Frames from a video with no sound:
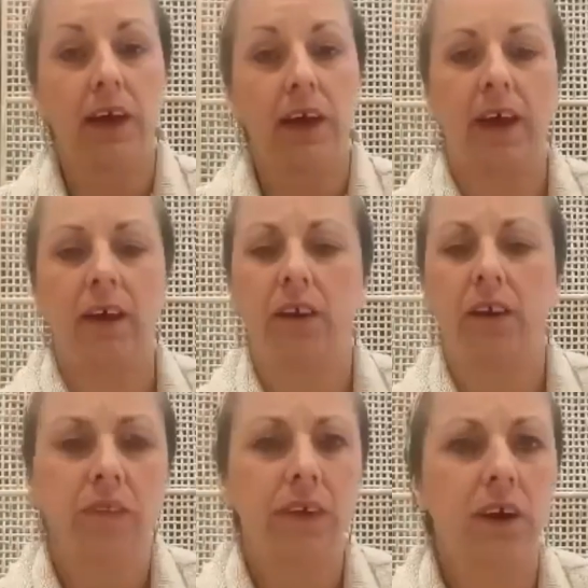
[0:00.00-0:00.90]
And I
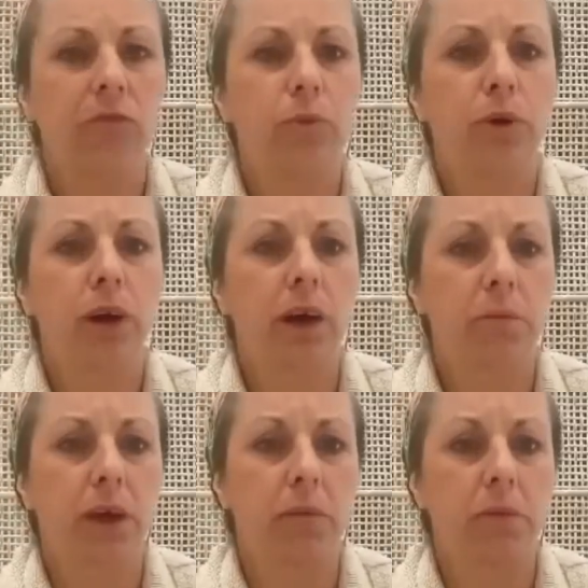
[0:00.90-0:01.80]
don't think I've put it
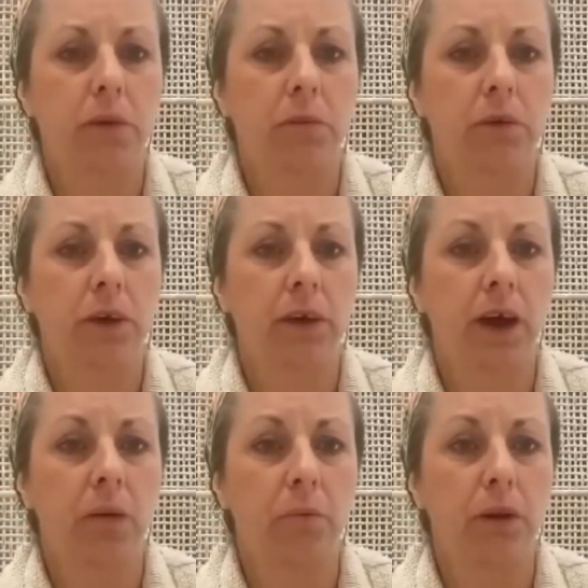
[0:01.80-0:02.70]
up yet, but I'm going to
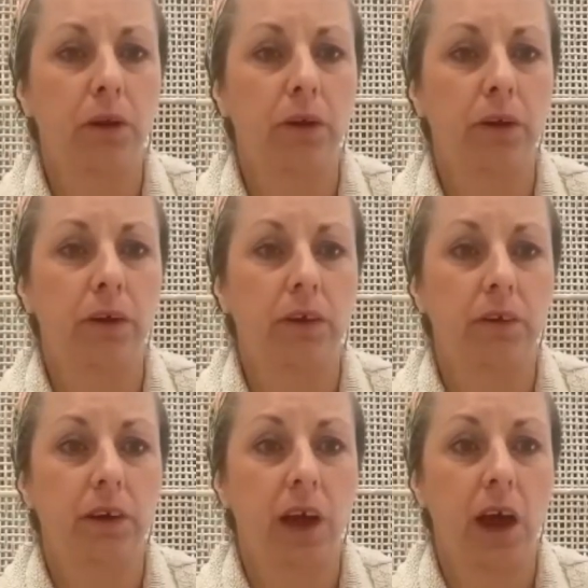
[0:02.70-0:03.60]
upload it
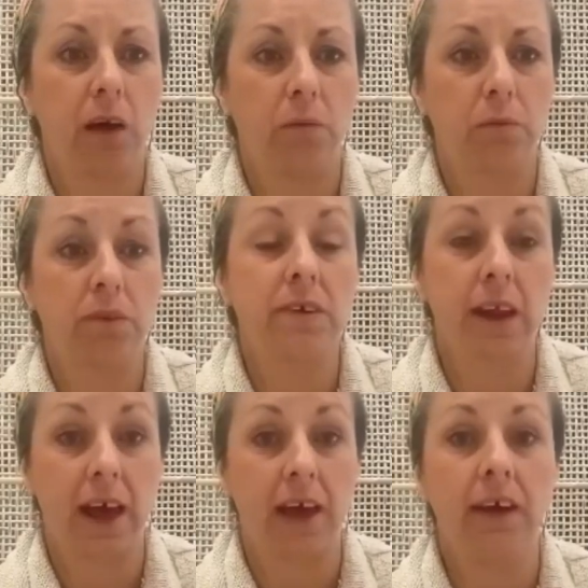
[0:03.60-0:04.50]

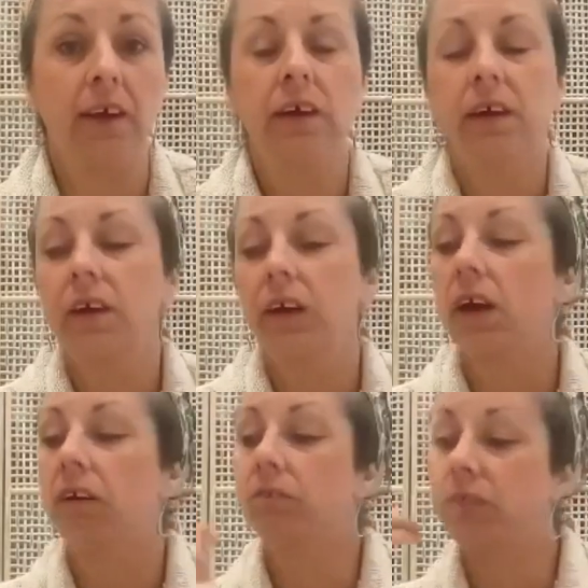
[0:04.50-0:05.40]
today,
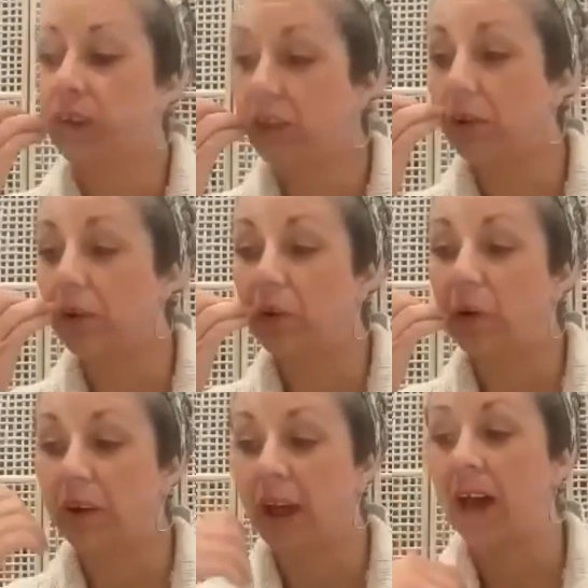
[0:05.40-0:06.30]
a video
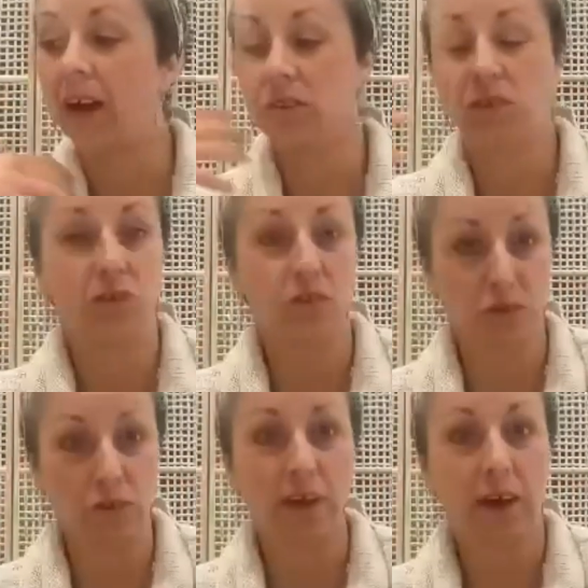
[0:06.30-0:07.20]
on how to
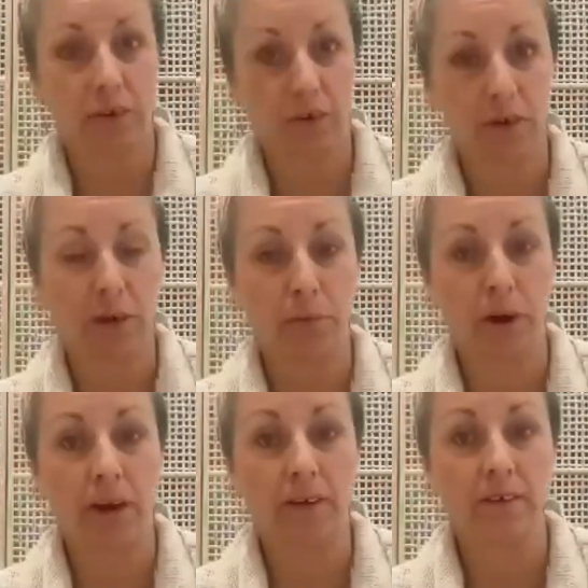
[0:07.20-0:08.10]
do that Kriya
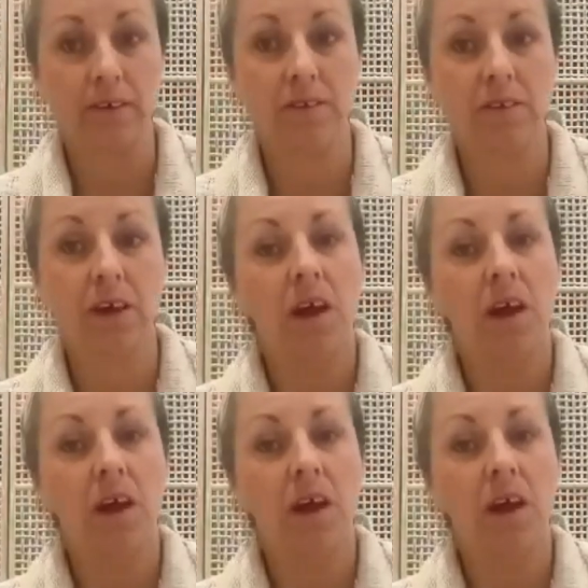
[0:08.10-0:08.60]
practice.